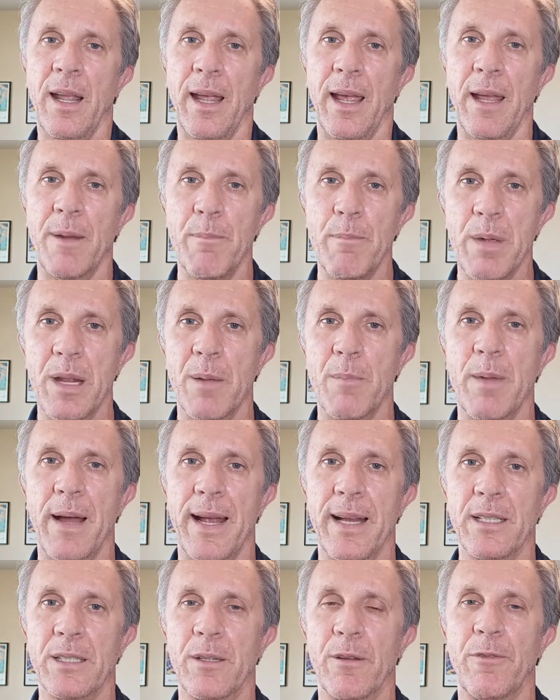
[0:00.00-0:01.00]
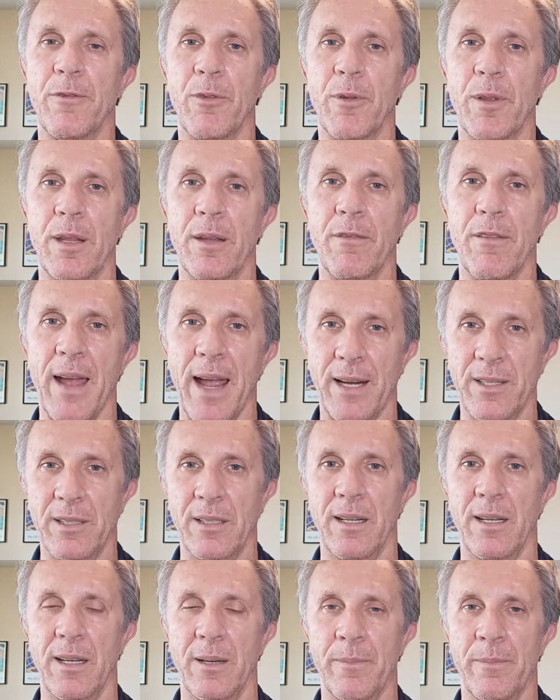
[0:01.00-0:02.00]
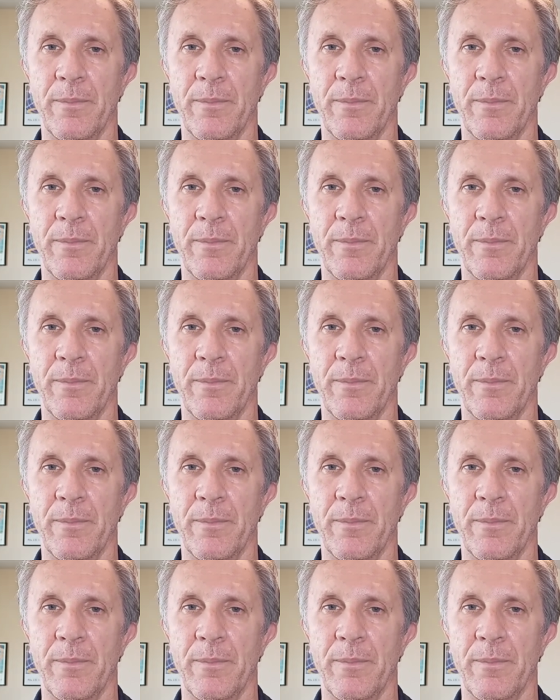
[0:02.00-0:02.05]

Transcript: and minimize for the vaccinated.